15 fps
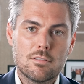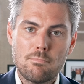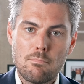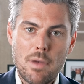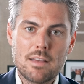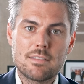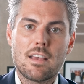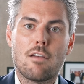
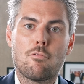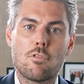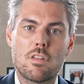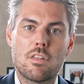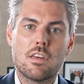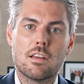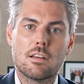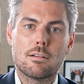makes
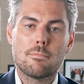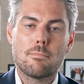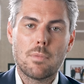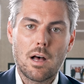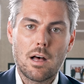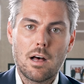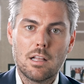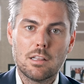everything
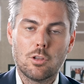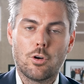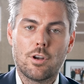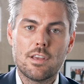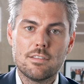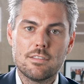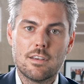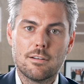a lot
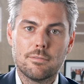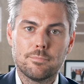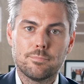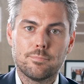easier.